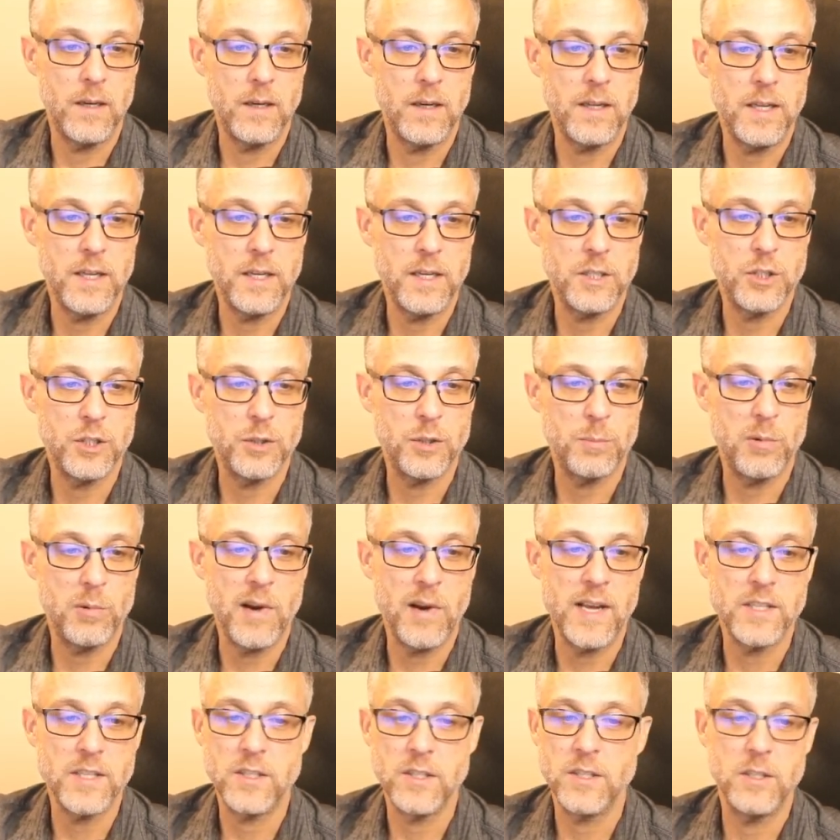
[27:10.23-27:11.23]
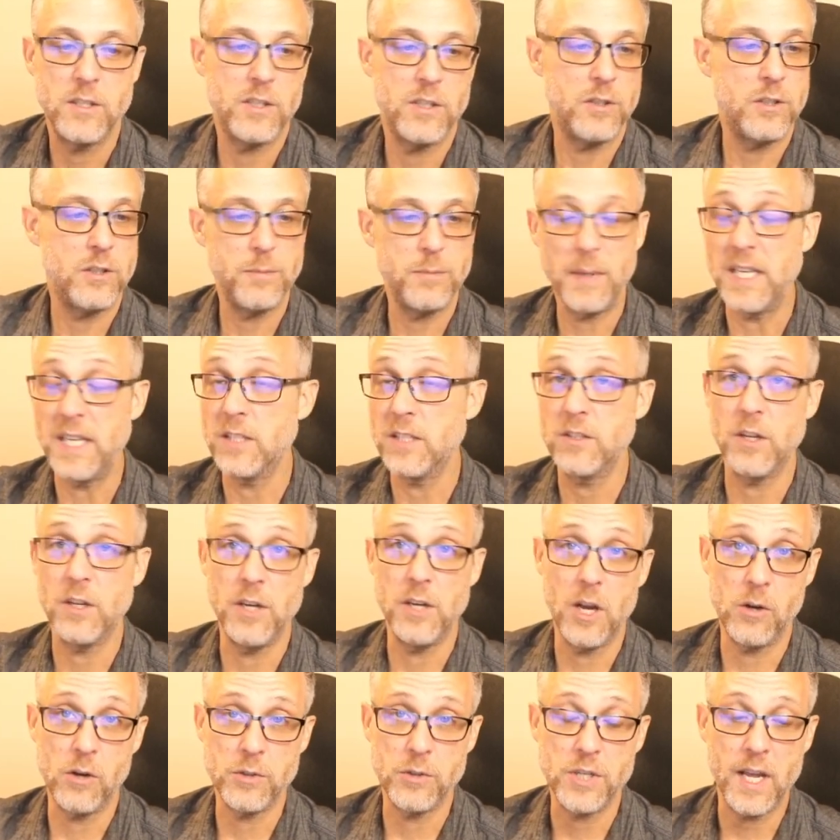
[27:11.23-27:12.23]
Express speaks to
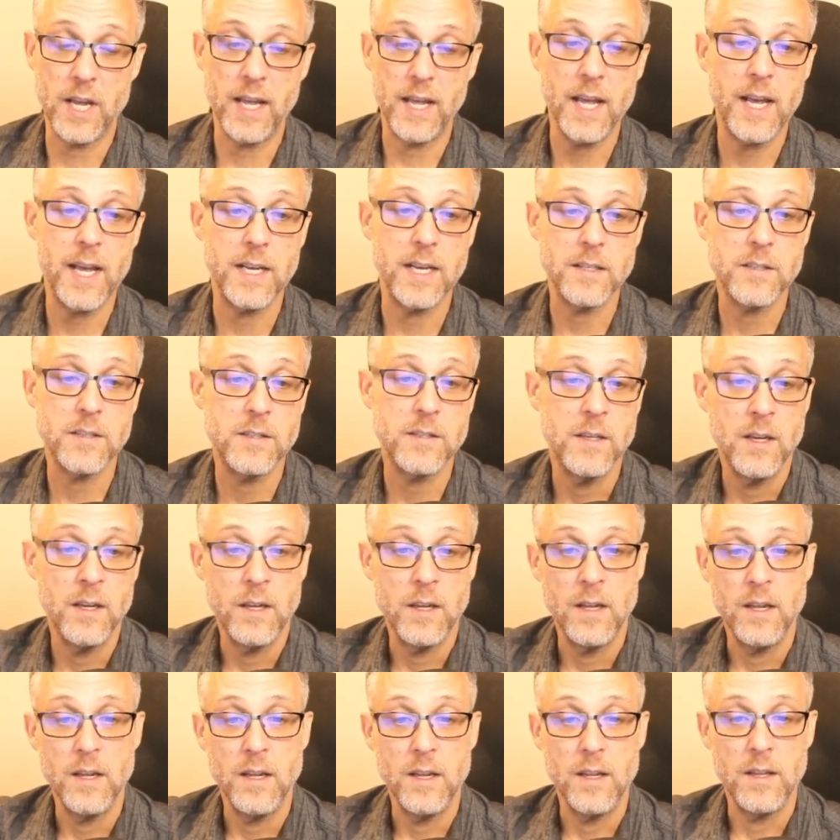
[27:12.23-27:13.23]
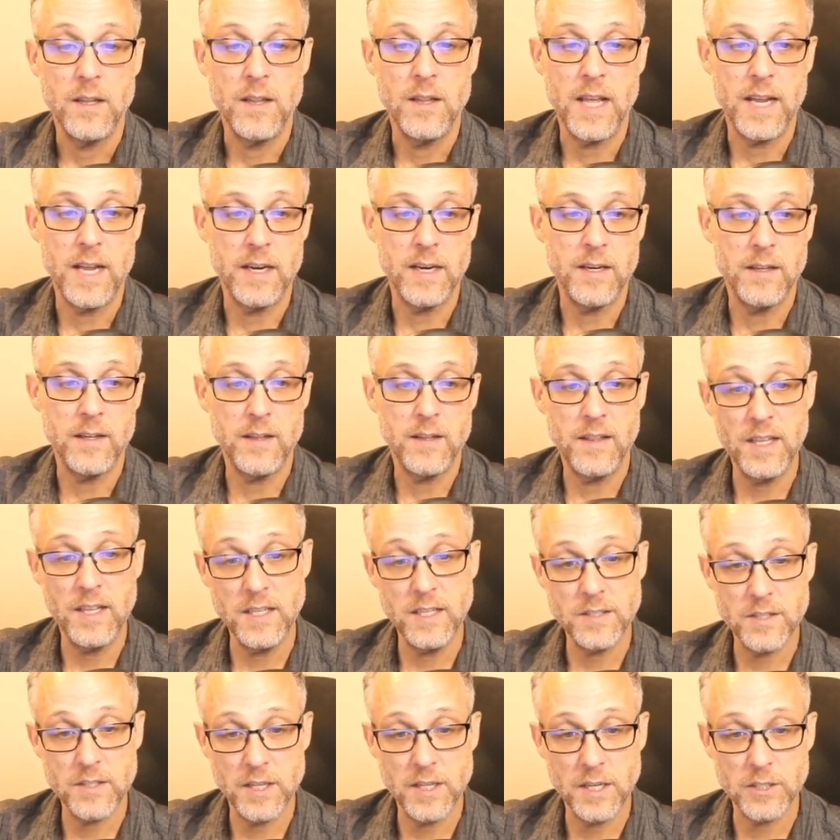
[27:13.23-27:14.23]
Node.js, then
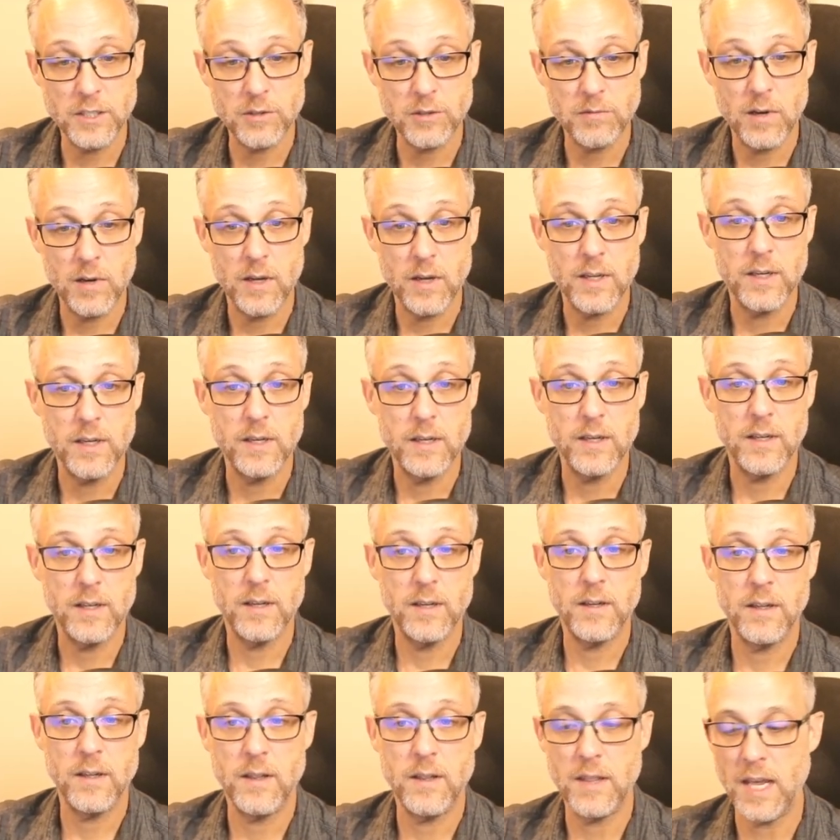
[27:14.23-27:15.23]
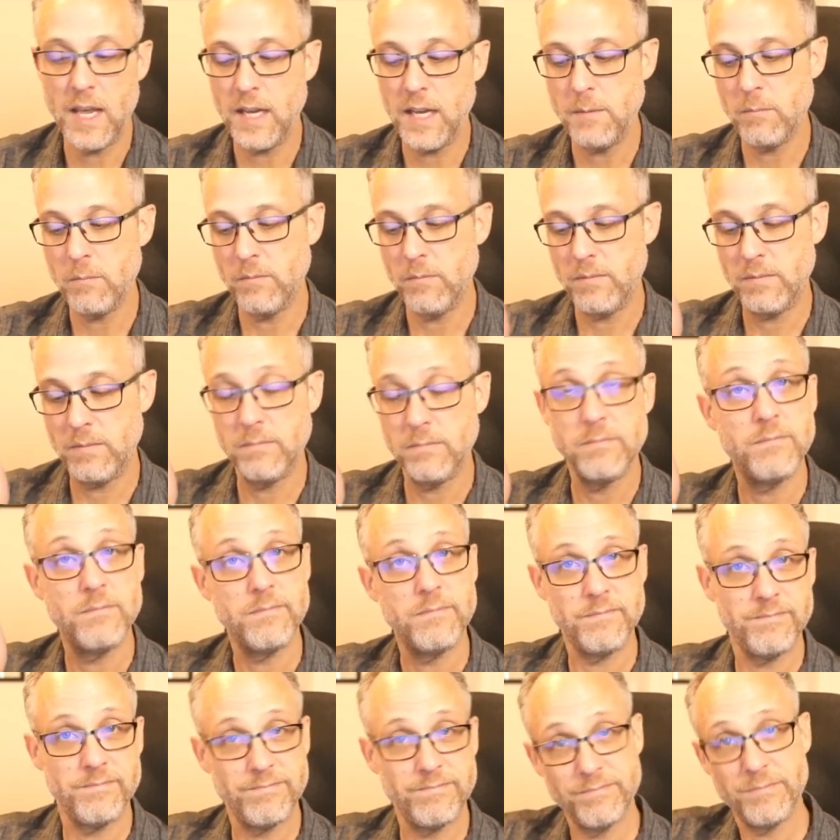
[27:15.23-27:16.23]
these things run, they
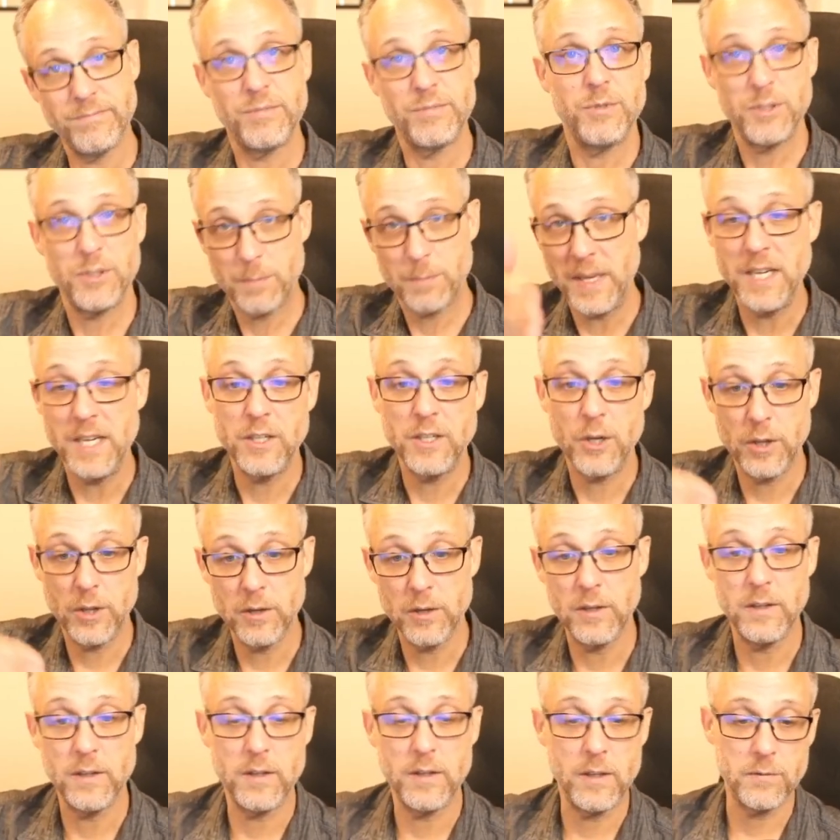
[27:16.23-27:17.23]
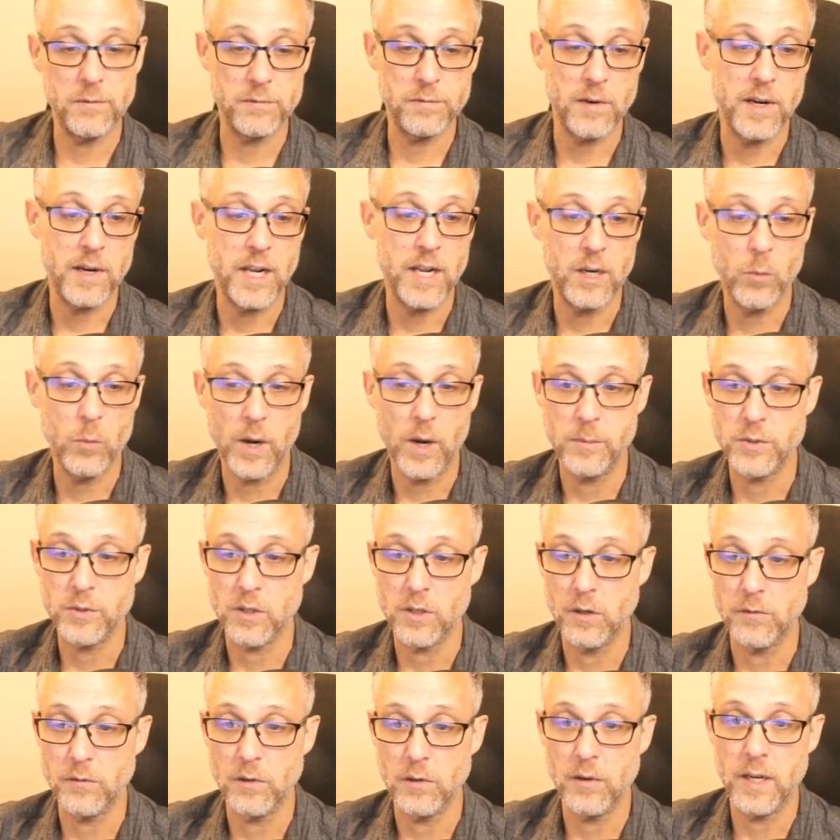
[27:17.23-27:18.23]
speak to the front-end web
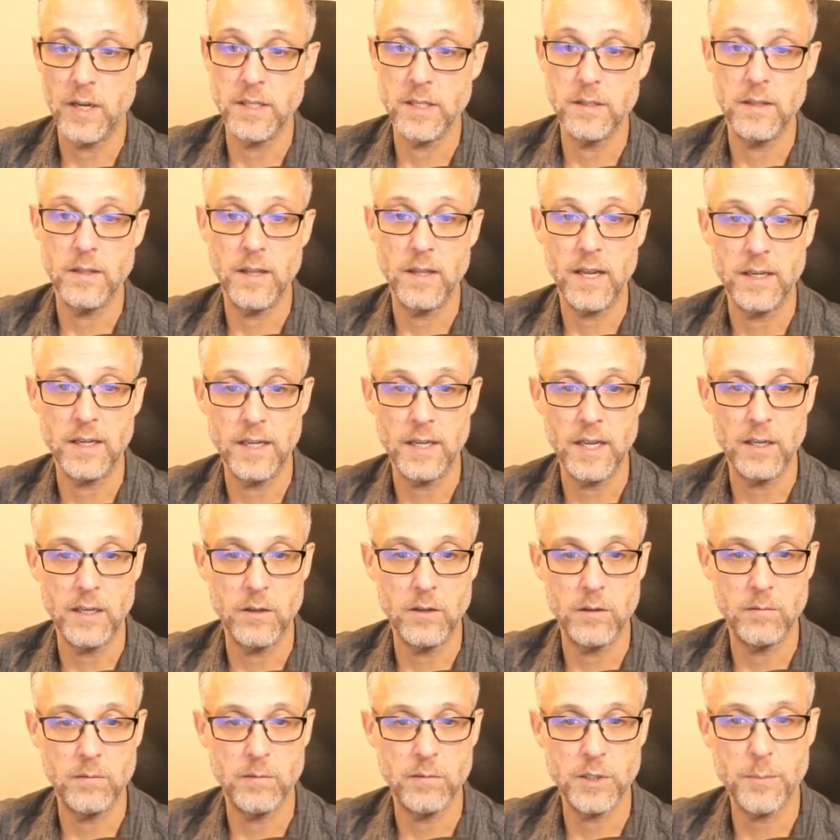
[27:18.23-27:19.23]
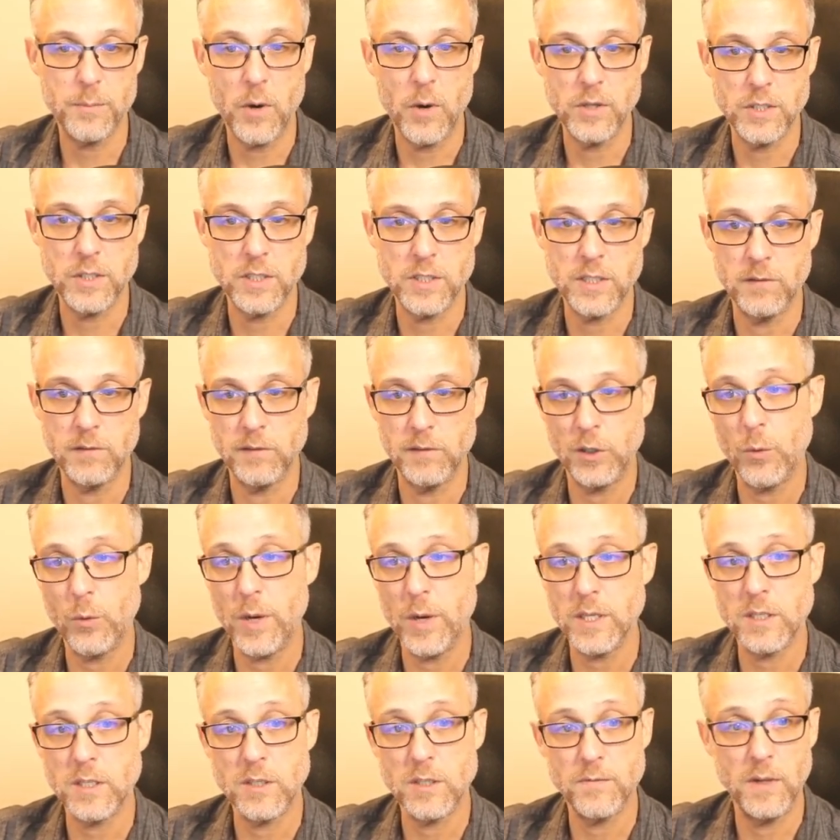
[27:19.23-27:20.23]
server and get responses and
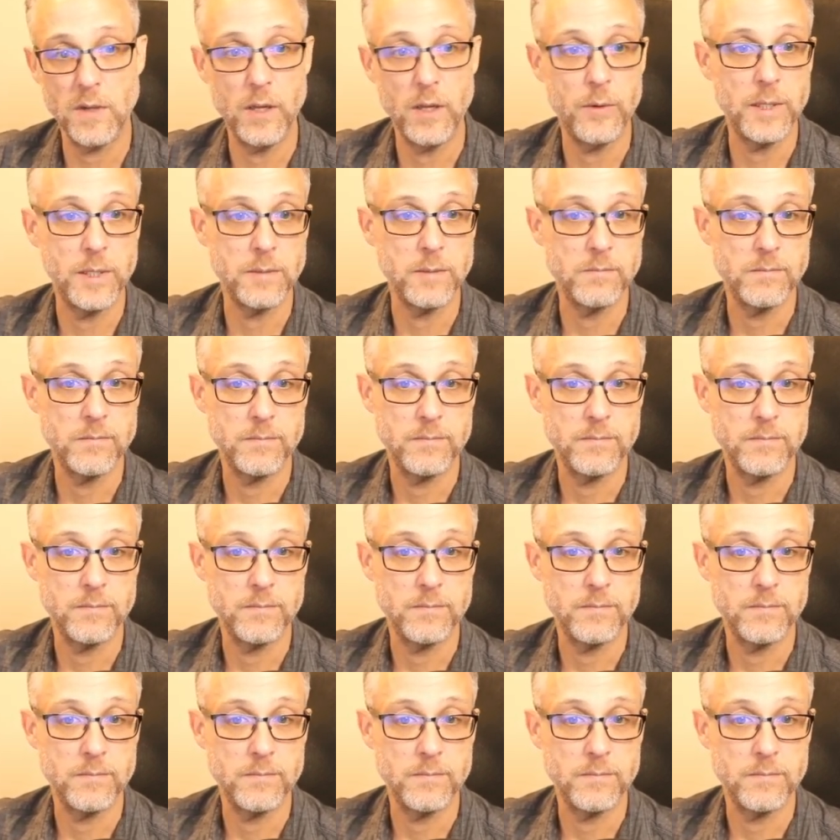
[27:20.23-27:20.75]
requests flowing.